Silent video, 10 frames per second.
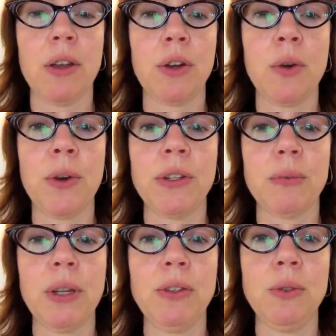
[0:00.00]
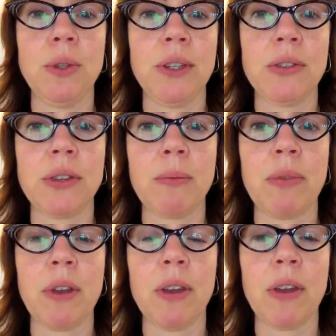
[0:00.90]
You're going to be doing
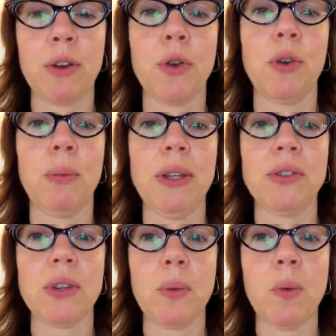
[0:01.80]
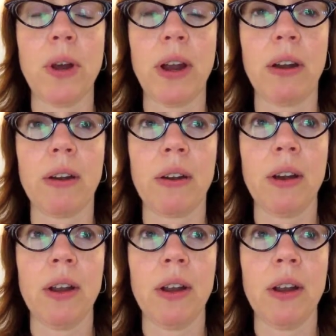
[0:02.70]
something, or you're going to be somewhere